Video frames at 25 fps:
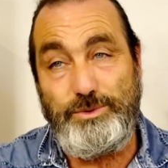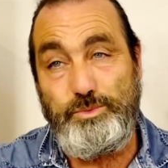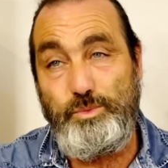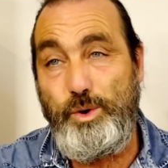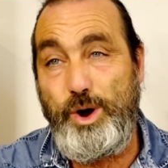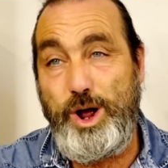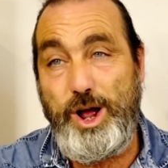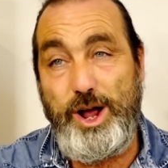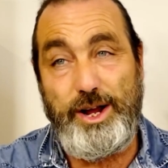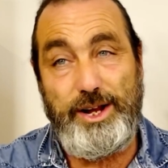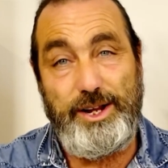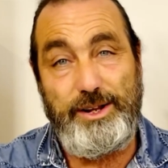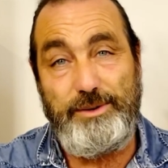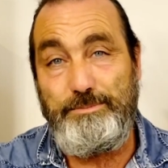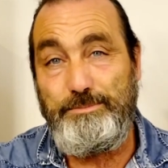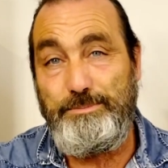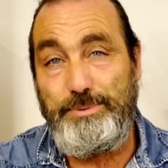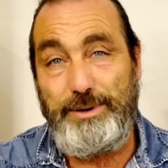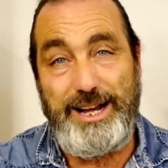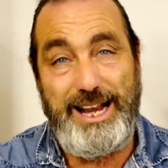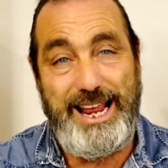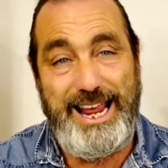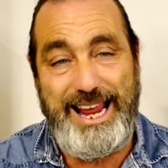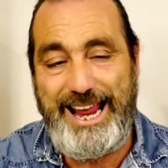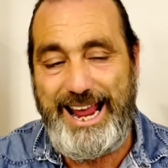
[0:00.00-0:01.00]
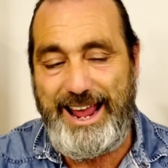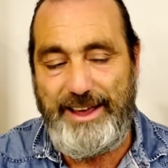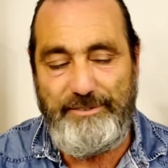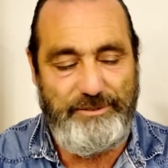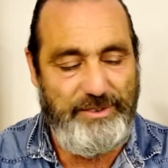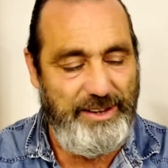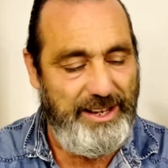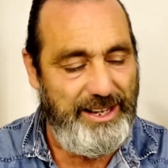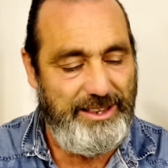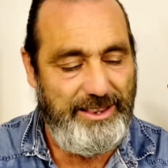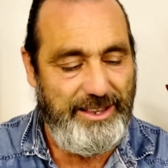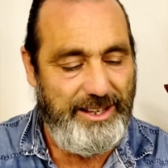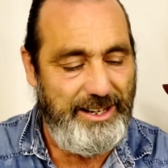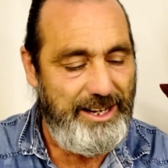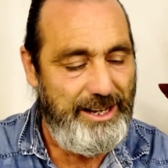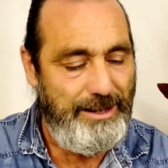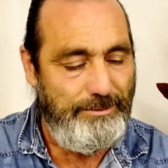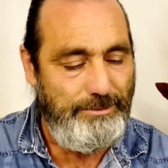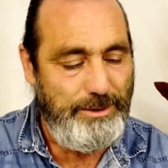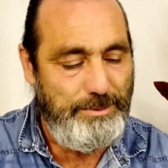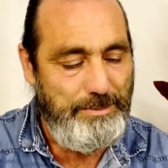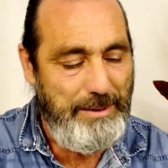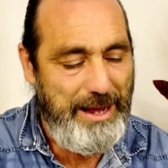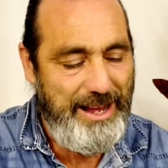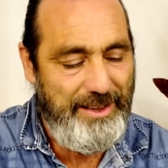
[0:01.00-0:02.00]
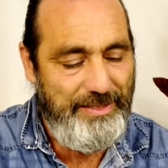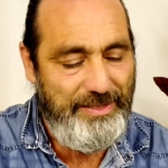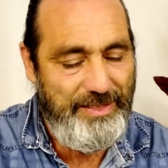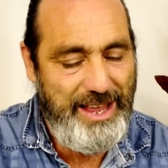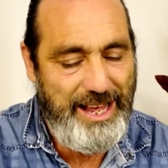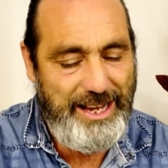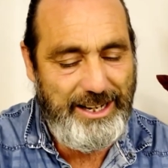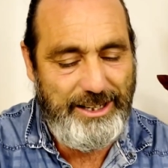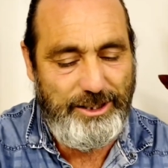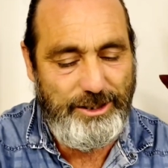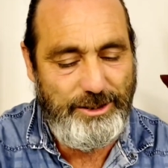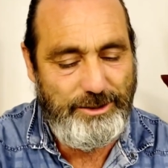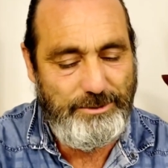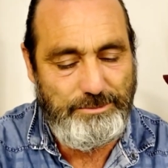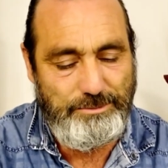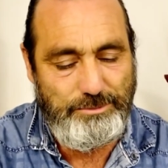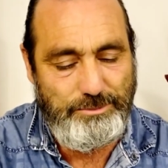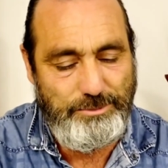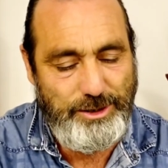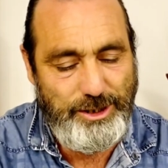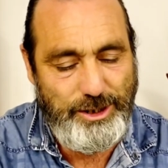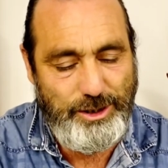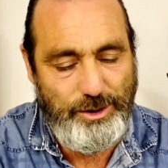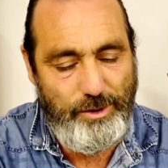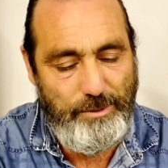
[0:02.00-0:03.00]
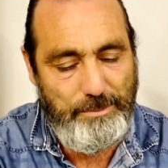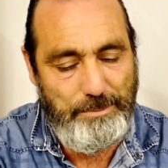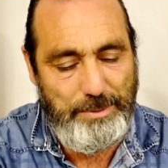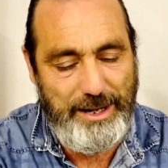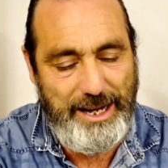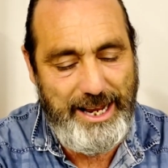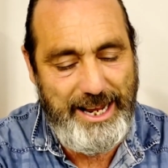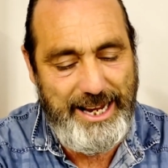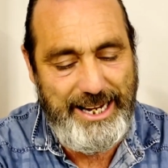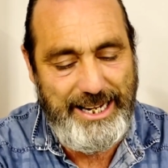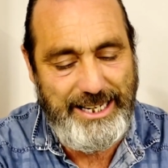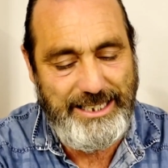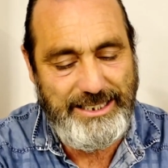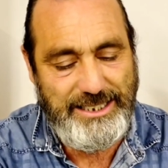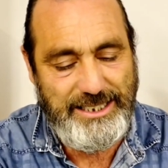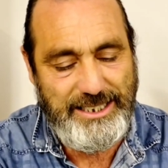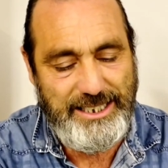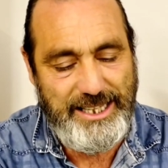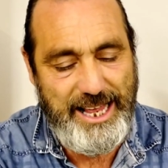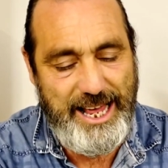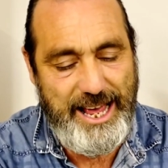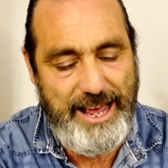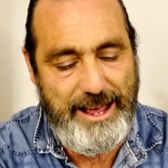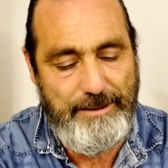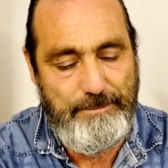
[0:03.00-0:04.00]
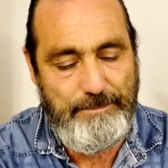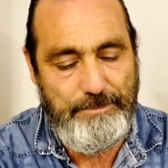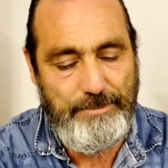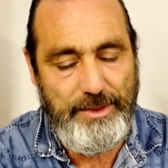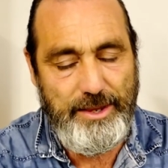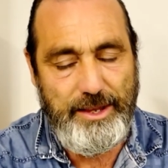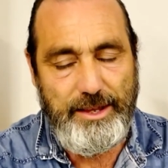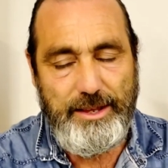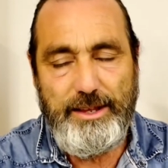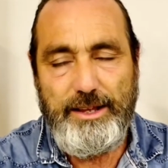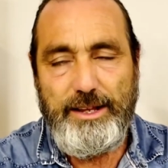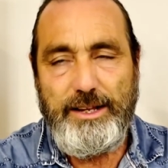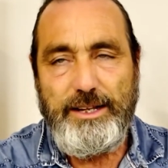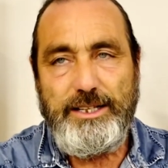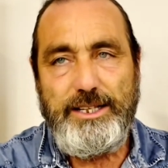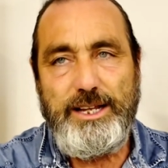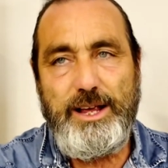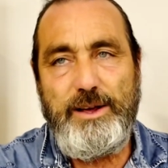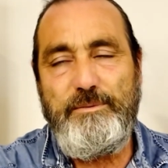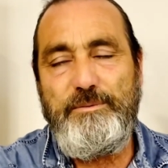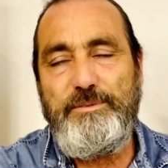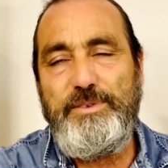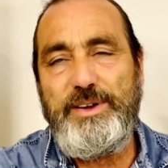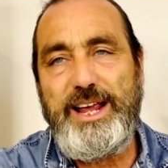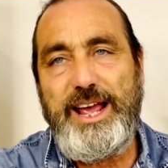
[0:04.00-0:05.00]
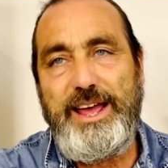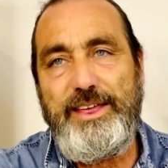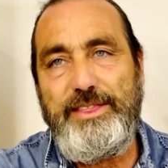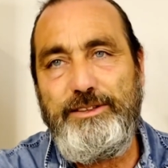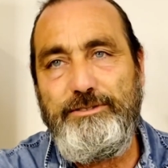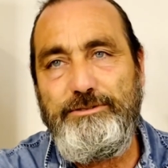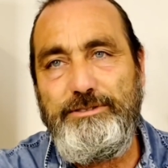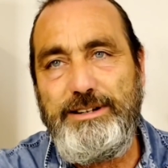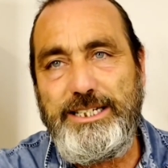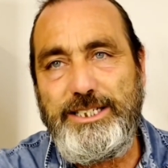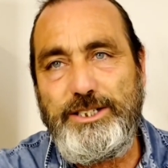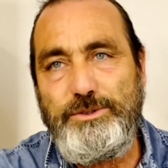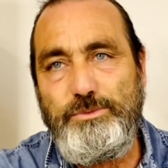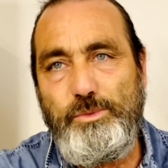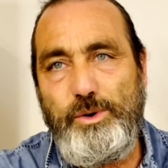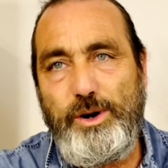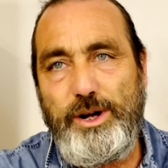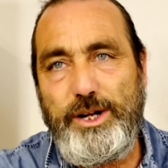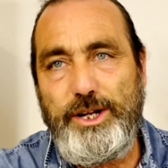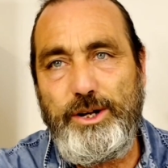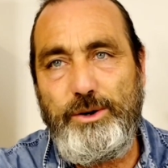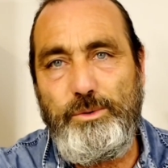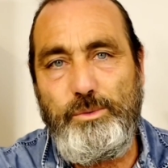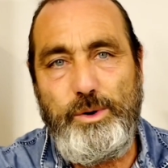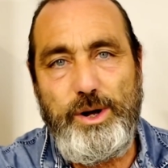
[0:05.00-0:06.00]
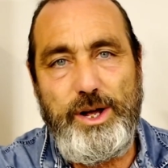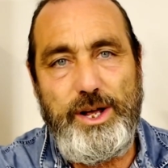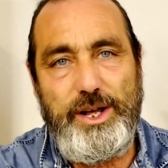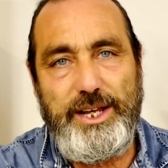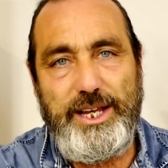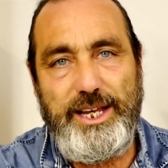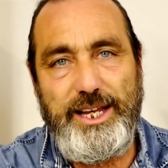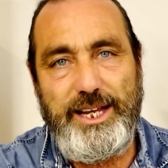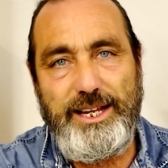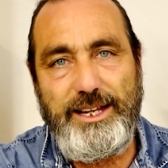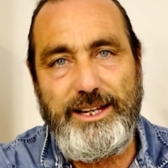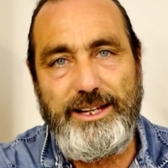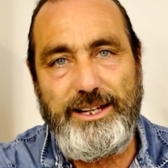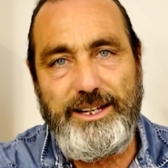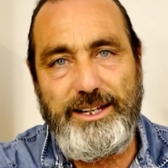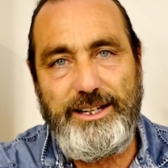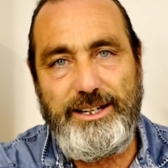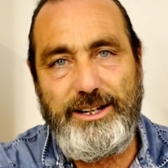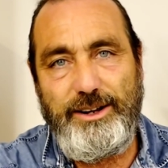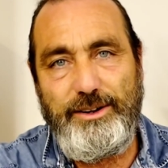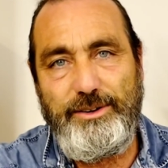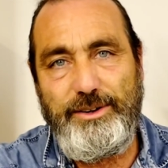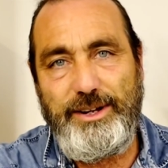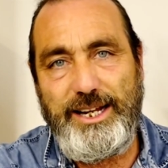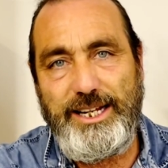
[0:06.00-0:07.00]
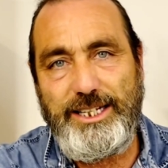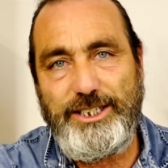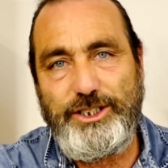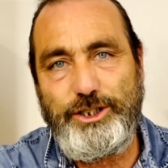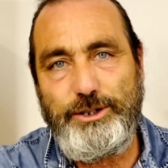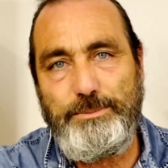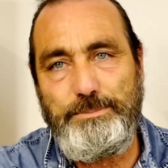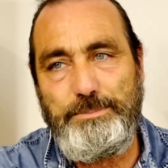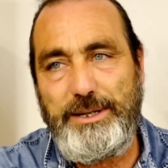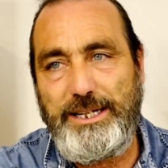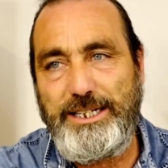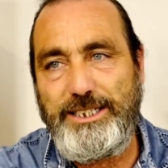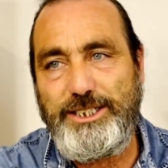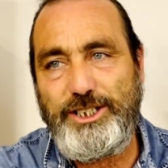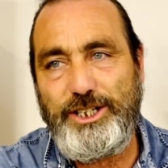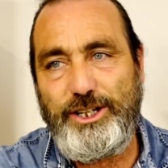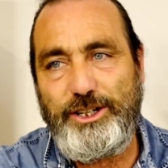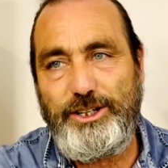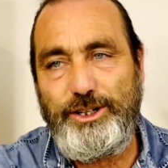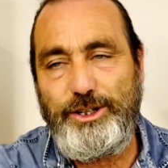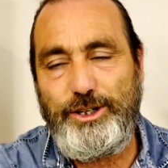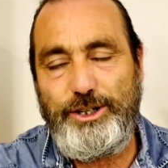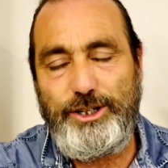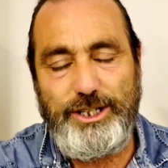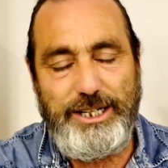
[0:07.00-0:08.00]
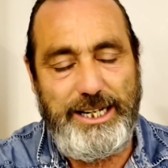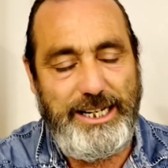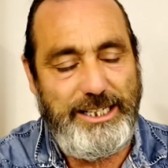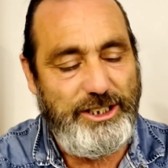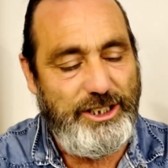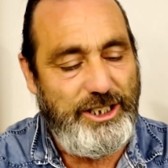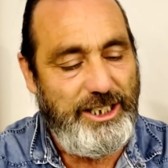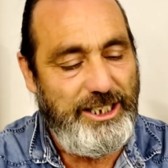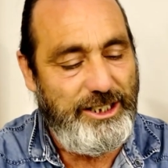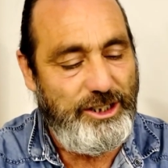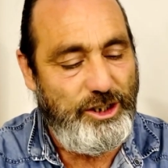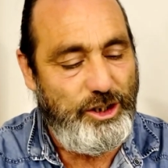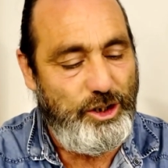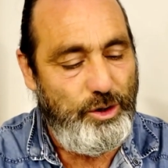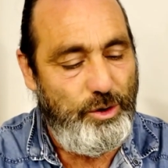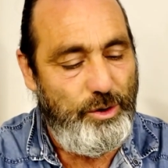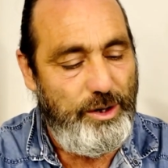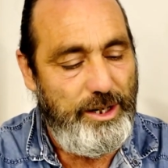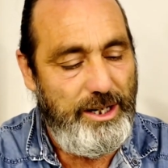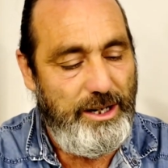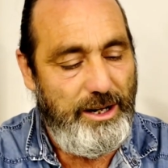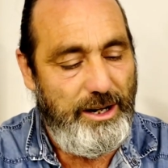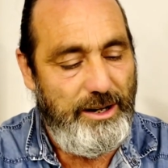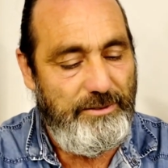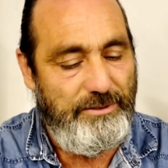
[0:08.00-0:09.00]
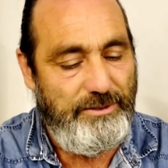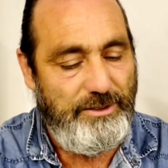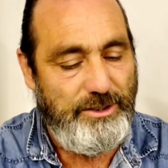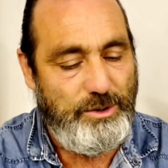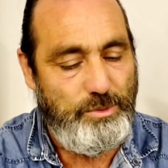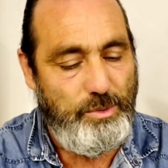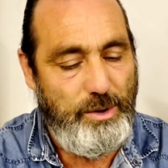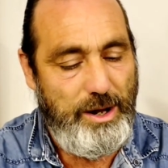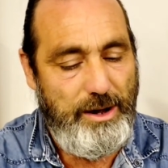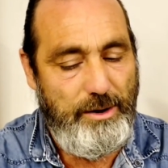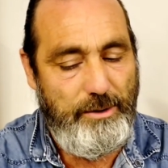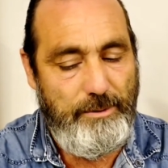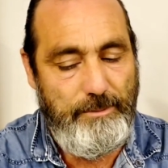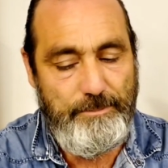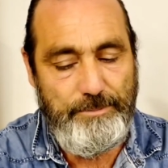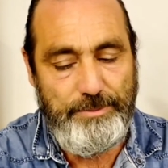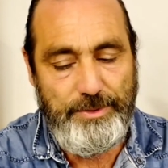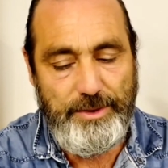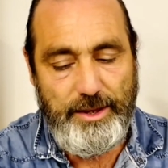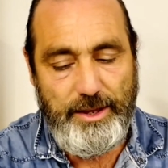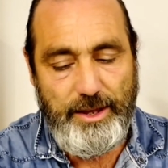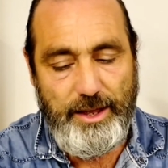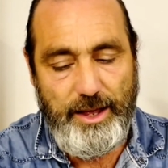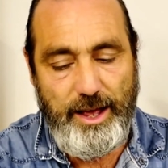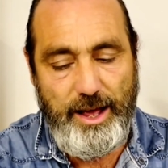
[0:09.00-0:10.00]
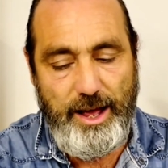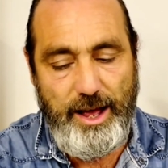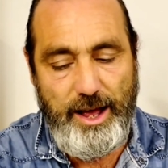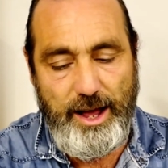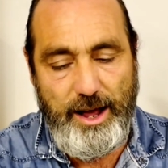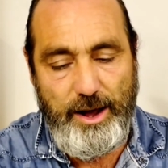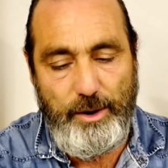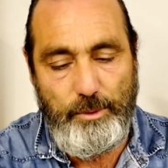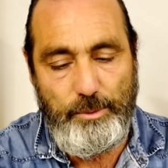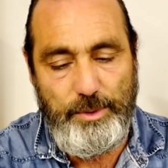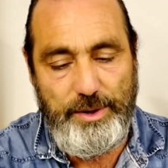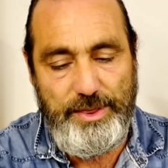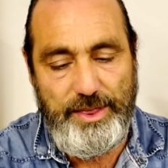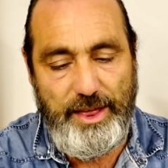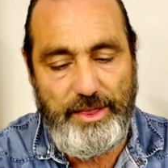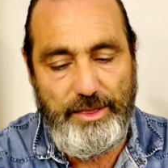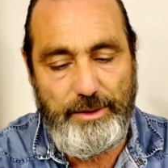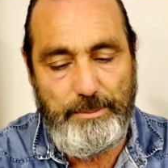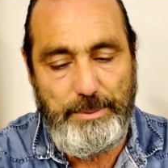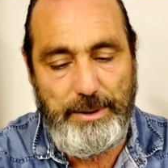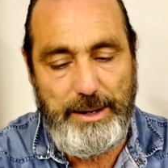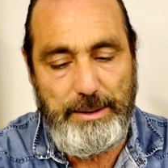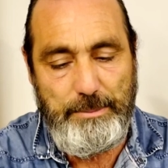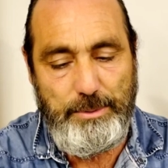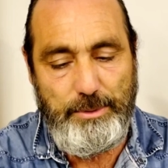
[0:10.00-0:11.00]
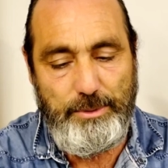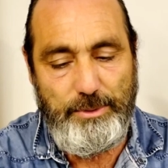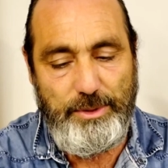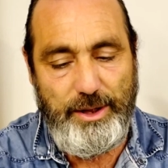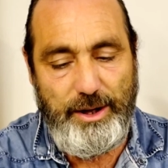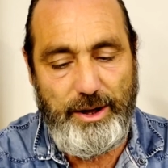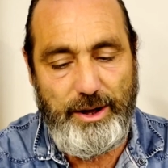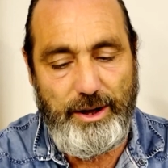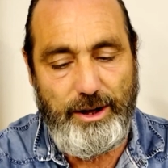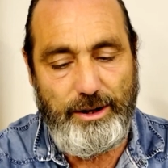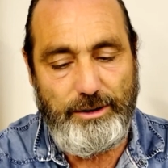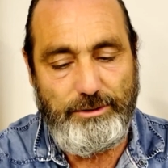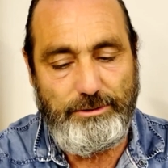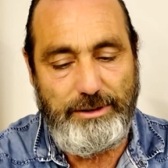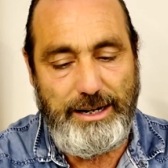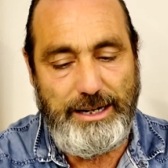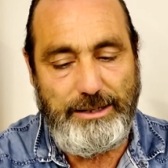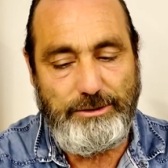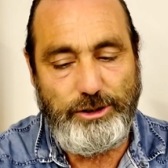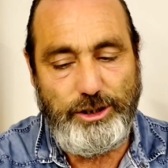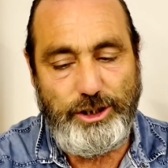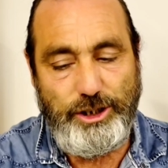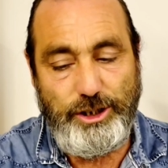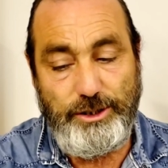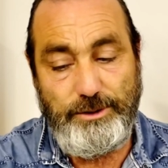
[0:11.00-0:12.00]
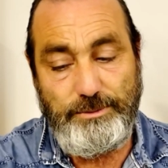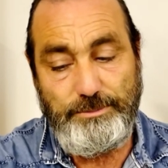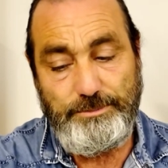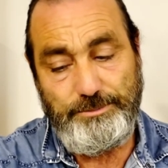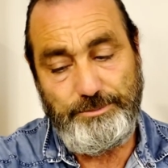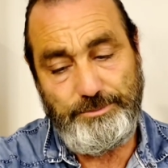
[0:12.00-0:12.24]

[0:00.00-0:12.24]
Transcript: work and play ethic that comes back, and that could sort of play into that. Don't forget the reason why you're working. You know, it should be so you can actually enjoy life as well uh, with other people that are around you.